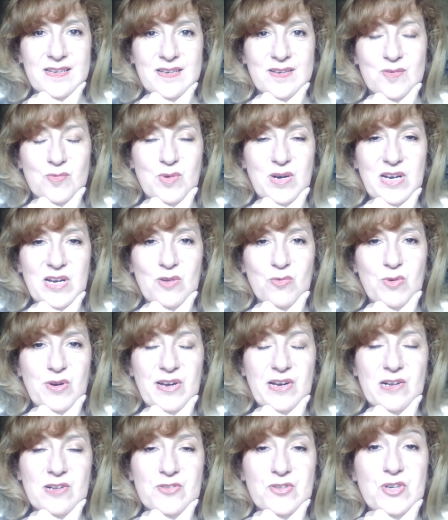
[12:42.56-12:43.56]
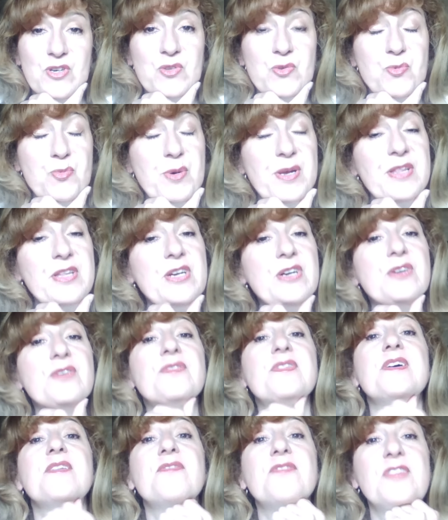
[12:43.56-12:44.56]
Well, don't we know
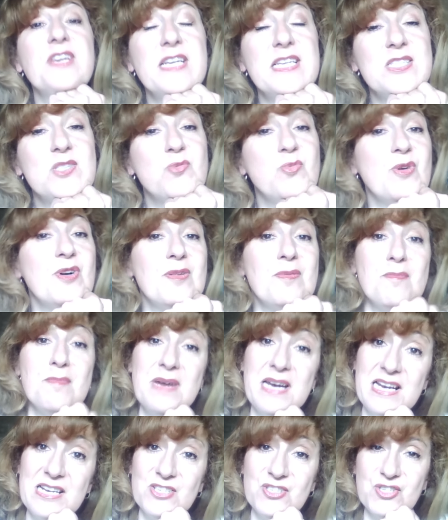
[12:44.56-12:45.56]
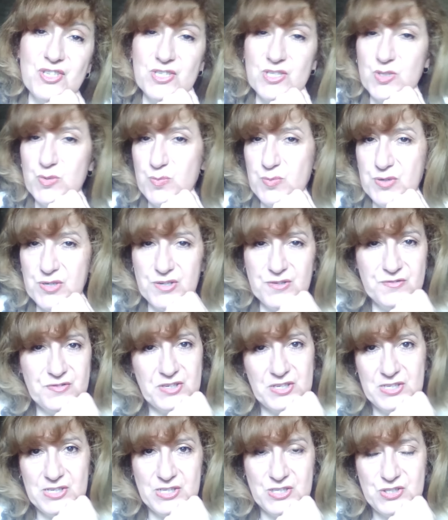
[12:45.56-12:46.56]
that this one matches
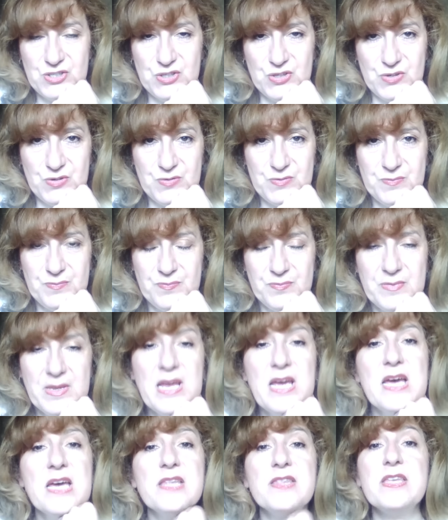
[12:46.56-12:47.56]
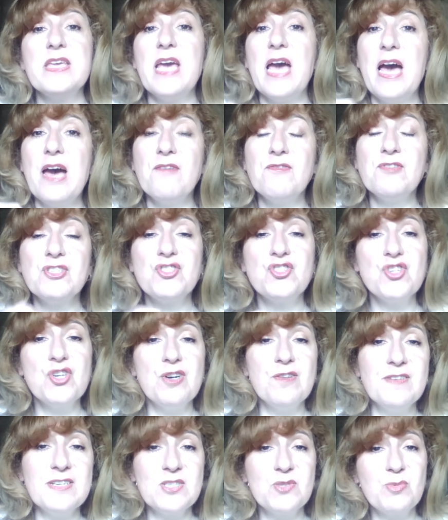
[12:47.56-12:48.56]
perfectly too? The average
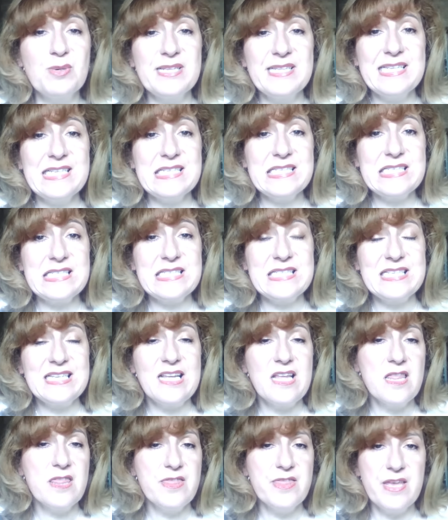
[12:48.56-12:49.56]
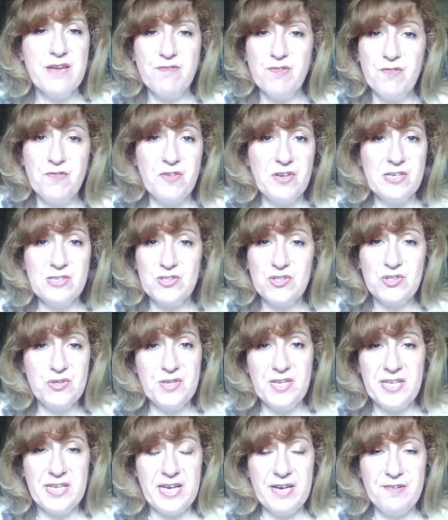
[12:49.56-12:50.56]
Jehovah's Witness never feels
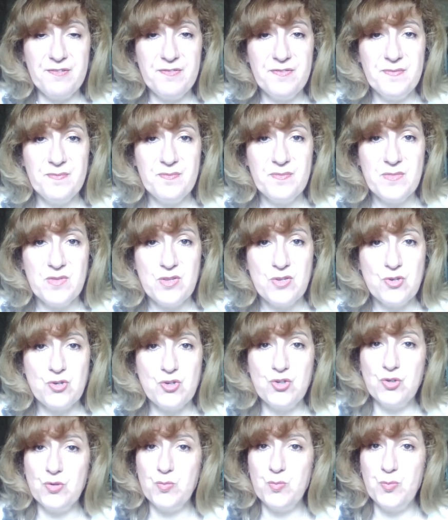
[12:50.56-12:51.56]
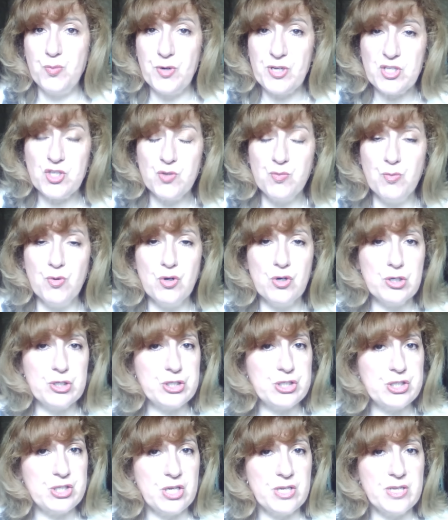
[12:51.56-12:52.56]
good enough. You should preach more,
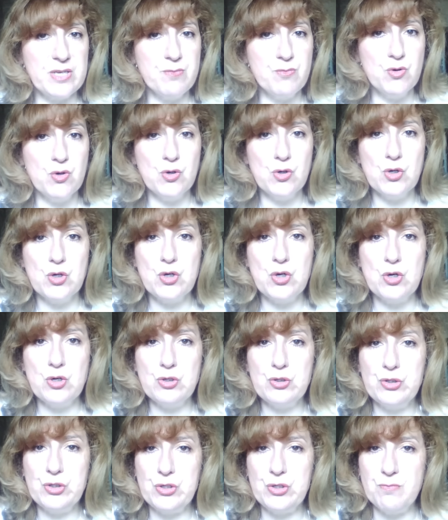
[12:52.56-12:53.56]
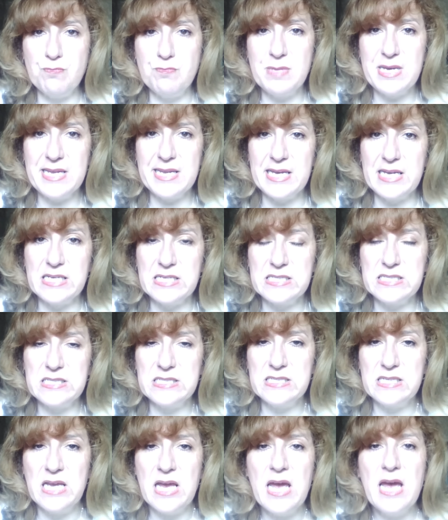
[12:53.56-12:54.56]
study more, go to the
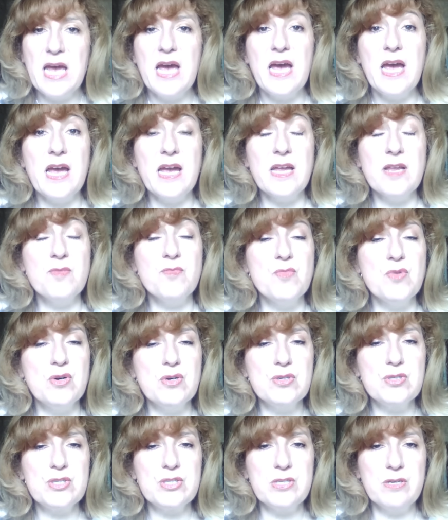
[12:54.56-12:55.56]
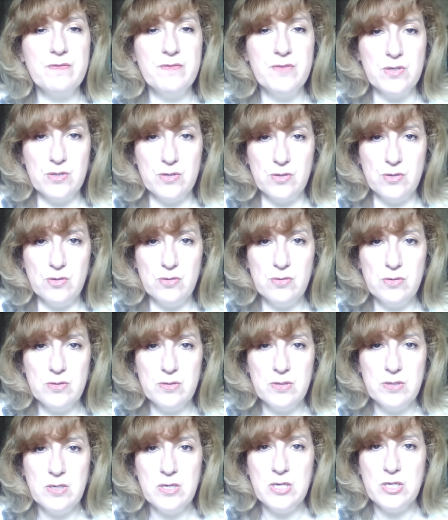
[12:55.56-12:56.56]
meetings, and most of all,
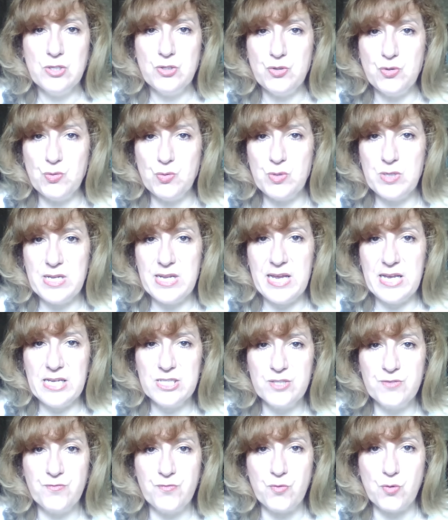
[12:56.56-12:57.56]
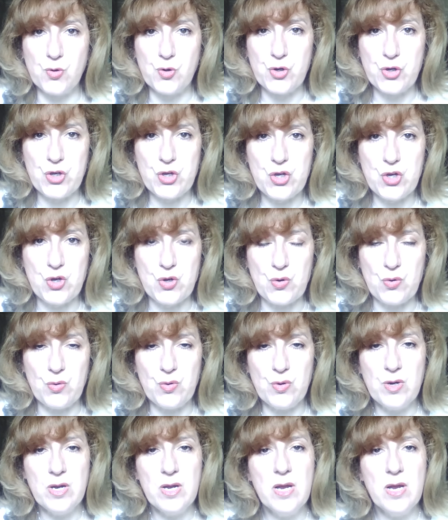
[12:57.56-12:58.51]
do less for you